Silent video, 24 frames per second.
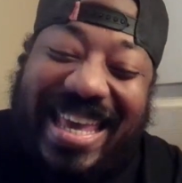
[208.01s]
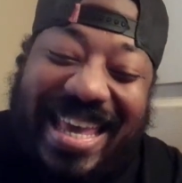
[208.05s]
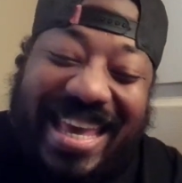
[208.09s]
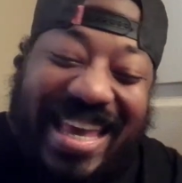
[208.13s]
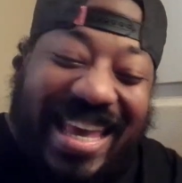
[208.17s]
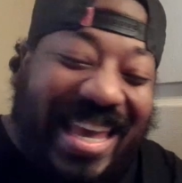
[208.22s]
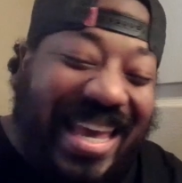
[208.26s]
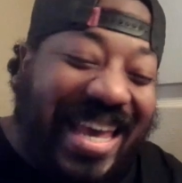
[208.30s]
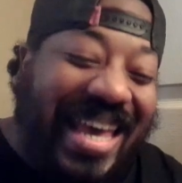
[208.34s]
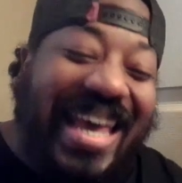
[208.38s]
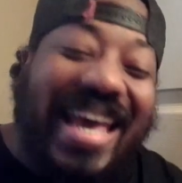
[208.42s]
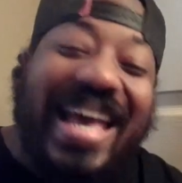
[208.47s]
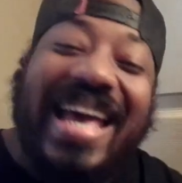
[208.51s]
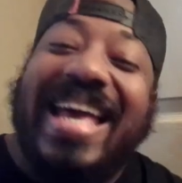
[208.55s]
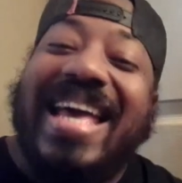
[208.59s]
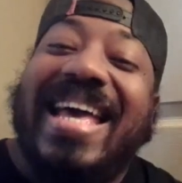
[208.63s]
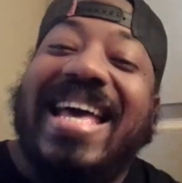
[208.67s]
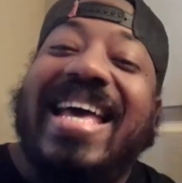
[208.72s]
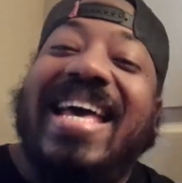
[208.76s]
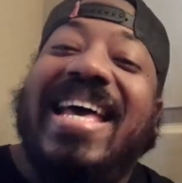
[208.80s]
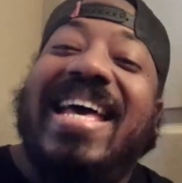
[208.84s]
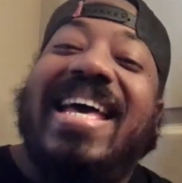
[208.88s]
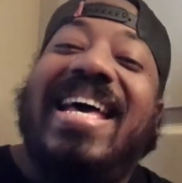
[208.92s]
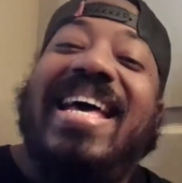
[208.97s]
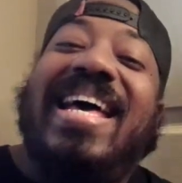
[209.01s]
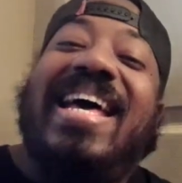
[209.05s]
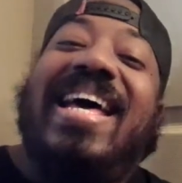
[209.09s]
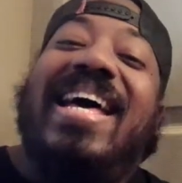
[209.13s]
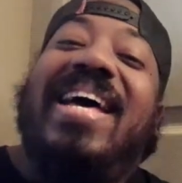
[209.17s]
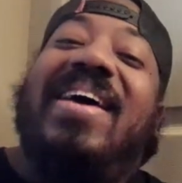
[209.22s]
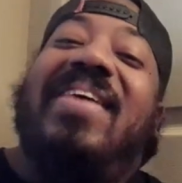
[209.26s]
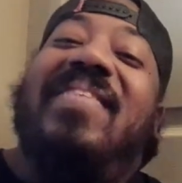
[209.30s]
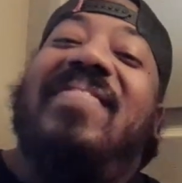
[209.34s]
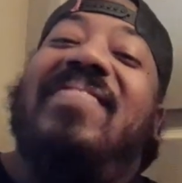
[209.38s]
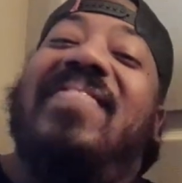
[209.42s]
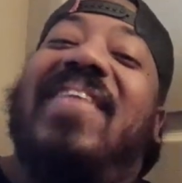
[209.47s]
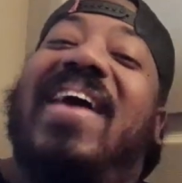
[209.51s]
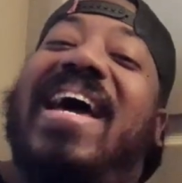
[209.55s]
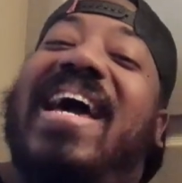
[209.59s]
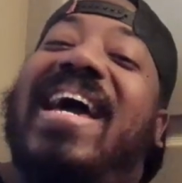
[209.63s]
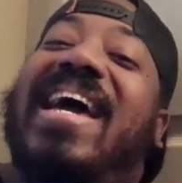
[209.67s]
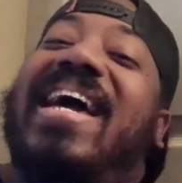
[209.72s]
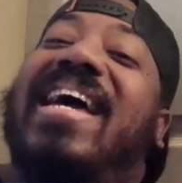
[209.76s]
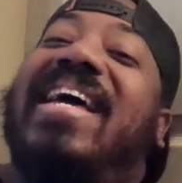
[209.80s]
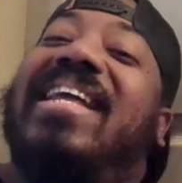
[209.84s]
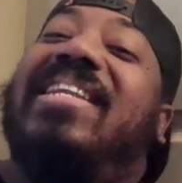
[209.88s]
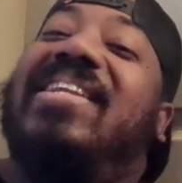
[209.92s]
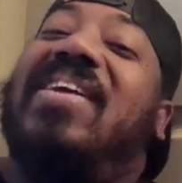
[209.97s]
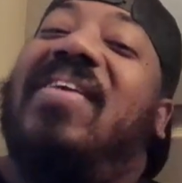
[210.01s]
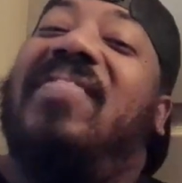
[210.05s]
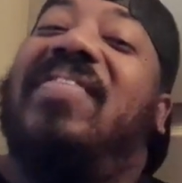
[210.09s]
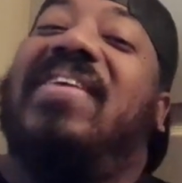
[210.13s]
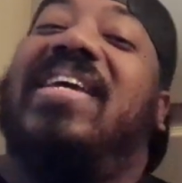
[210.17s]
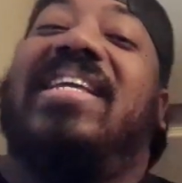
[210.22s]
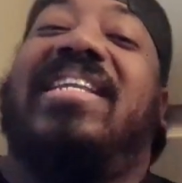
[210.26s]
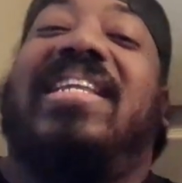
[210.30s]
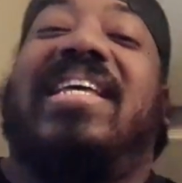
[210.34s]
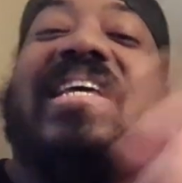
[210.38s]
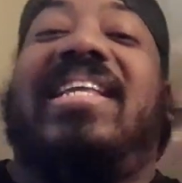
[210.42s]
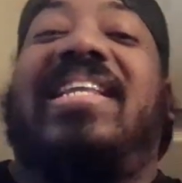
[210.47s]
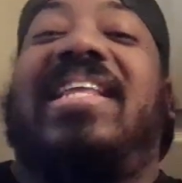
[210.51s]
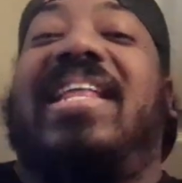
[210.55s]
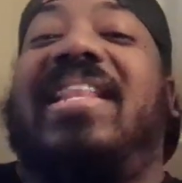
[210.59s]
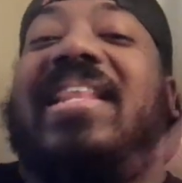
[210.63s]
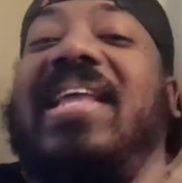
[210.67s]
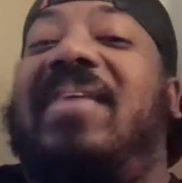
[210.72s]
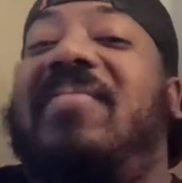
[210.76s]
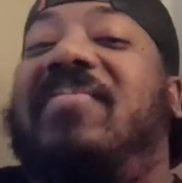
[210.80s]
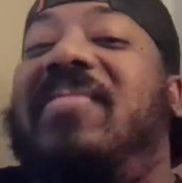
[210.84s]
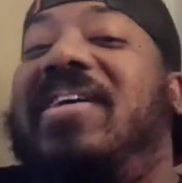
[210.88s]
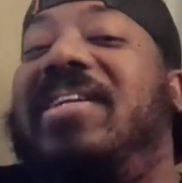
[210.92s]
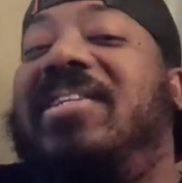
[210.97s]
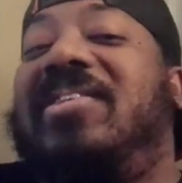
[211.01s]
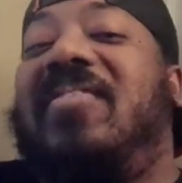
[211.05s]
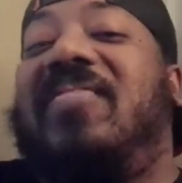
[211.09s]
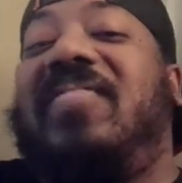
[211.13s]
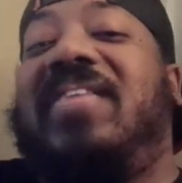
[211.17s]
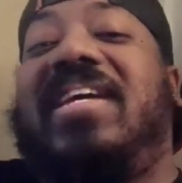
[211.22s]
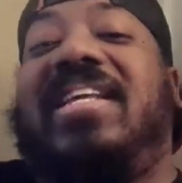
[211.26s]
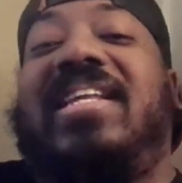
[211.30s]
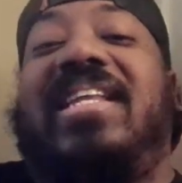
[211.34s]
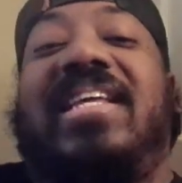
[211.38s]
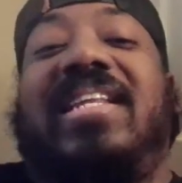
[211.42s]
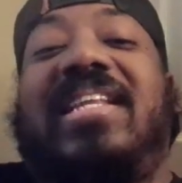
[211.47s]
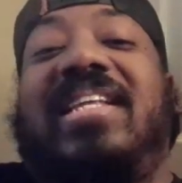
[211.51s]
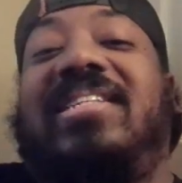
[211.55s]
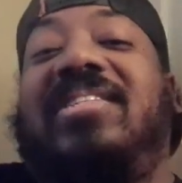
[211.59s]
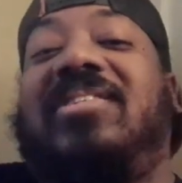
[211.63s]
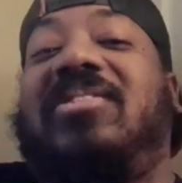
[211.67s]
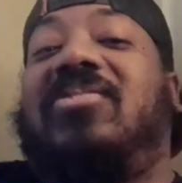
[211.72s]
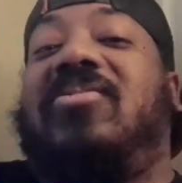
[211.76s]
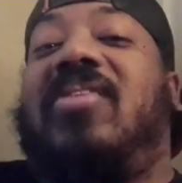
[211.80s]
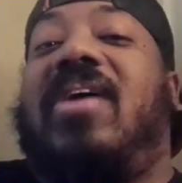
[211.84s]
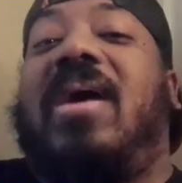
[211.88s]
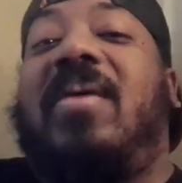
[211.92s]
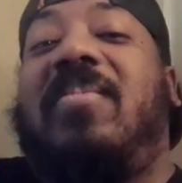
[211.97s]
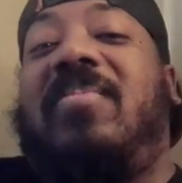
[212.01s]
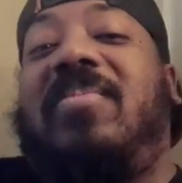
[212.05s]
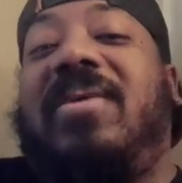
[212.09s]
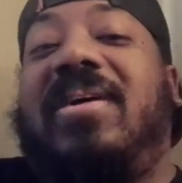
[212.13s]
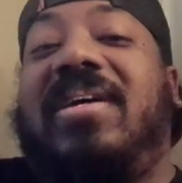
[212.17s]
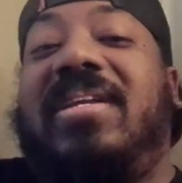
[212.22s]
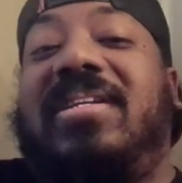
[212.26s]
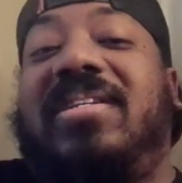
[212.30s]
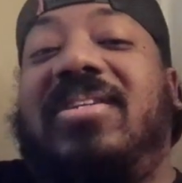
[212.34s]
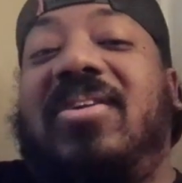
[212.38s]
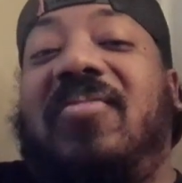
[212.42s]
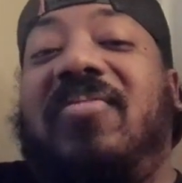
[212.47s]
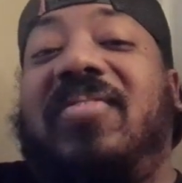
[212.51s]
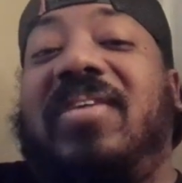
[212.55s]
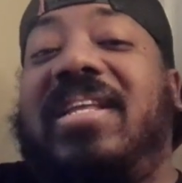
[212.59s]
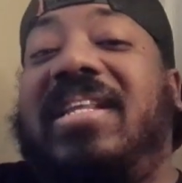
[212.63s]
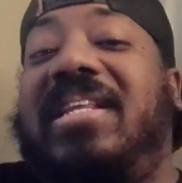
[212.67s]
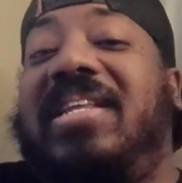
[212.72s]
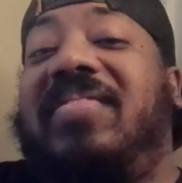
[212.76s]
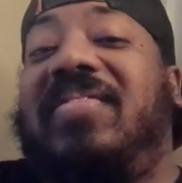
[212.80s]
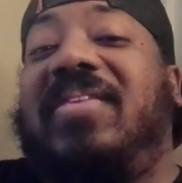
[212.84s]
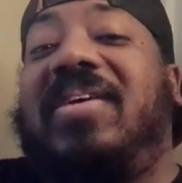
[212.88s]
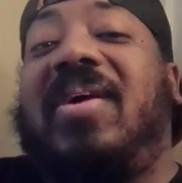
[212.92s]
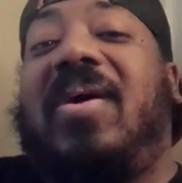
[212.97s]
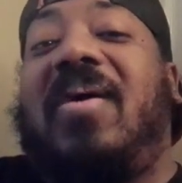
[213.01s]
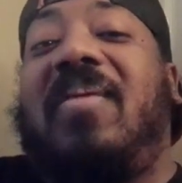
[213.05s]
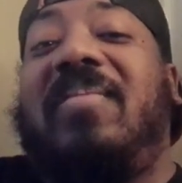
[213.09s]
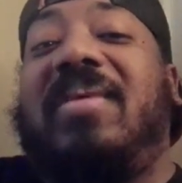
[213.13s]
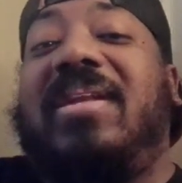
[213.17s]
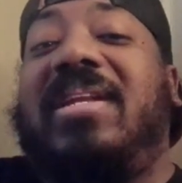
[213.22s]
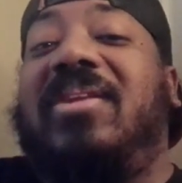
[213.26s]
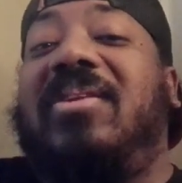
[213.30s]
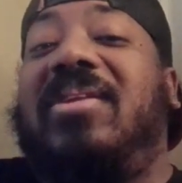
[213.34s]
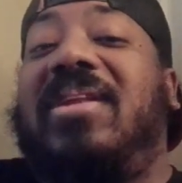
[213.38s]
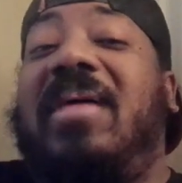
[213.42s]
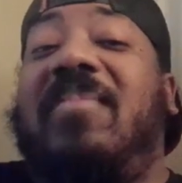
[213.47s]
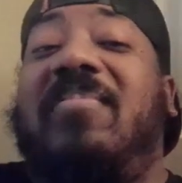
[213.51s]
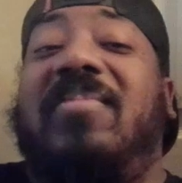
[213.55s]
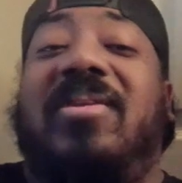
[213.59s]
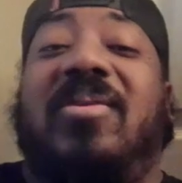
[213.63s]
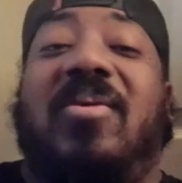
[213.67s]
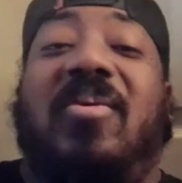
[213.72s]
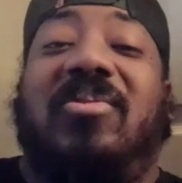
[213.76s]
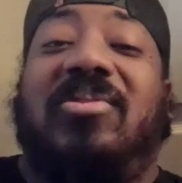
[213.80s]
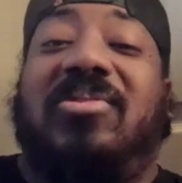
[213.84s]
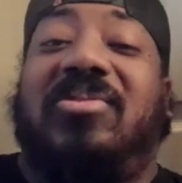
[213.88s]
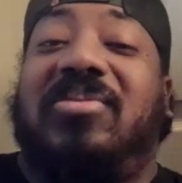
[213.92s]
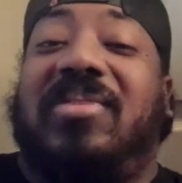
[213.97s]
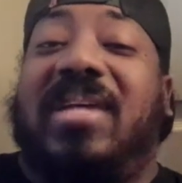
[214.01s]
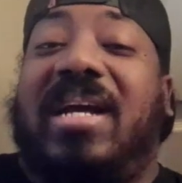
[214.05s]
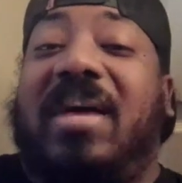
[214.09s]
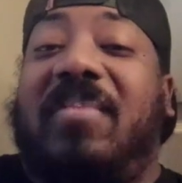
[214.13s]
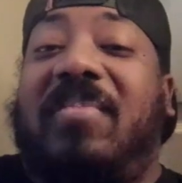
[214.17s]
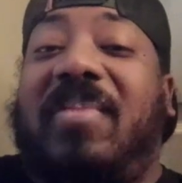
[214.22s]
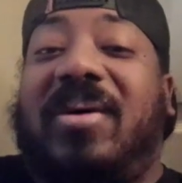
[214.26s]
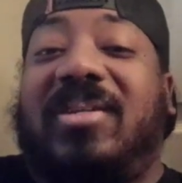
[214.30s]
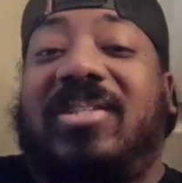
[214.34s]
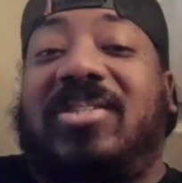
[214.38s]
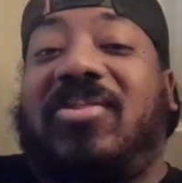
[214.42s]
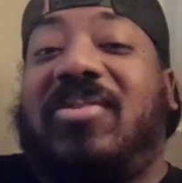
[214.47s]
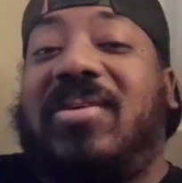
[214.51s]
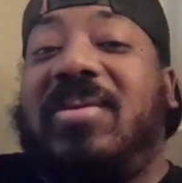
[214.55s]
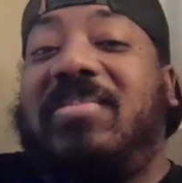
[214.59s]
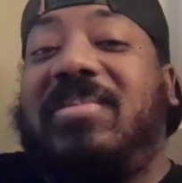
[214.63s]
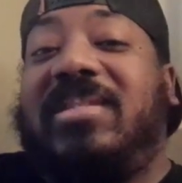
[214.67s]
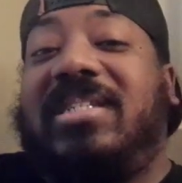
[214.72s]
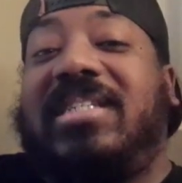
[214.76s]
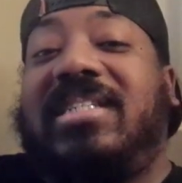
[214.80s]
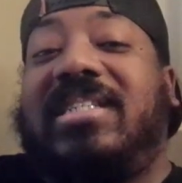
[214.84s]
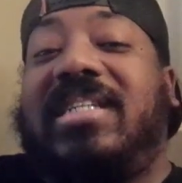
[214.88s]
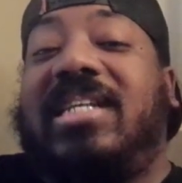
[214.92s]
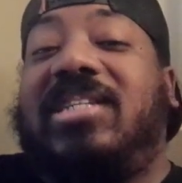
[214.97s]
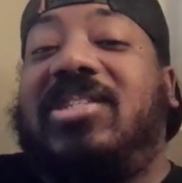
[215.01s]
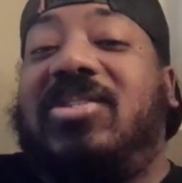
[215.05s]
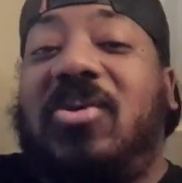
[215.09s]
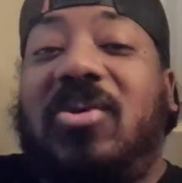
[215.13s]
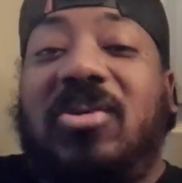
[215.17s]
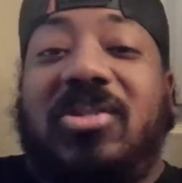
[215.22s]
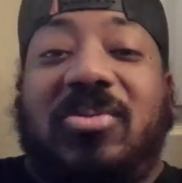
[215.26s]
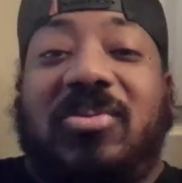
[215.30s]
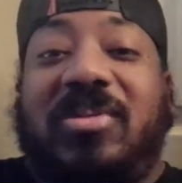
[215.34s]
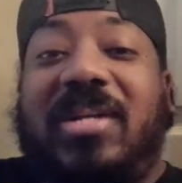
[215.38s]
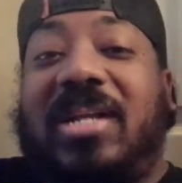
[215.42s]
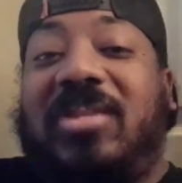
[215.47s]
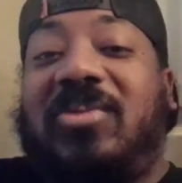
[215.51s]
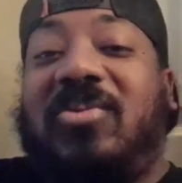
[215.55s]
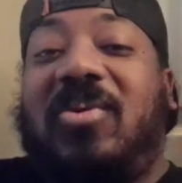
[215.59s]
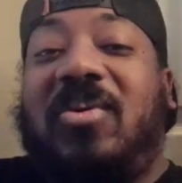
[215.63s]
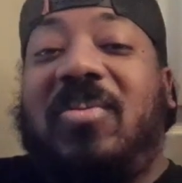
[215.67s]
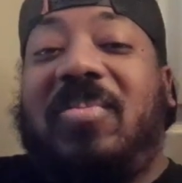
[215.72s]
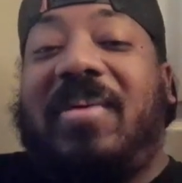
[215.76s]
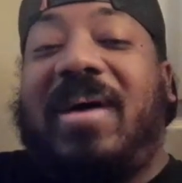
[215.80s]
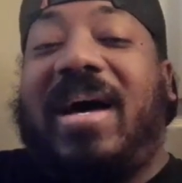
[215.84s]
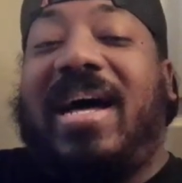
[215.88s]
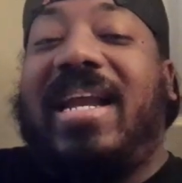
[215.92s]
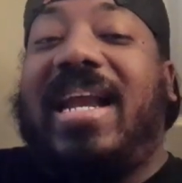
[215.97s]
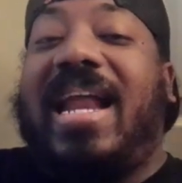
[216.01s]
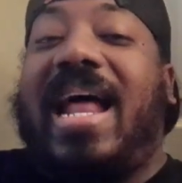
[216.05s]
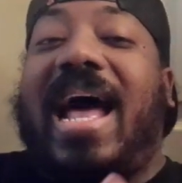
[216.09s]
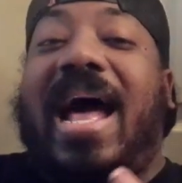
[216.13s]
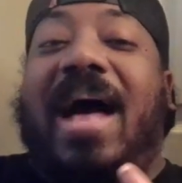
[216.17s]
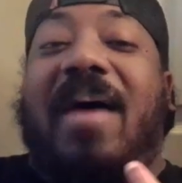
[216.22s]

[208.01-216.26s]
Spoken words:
Man, don't forget to hit that like button. Don't forget to hit that subscribe button. Don't forget to leave a comment and let me know what you think about Screamers, because I told you what I thought about it.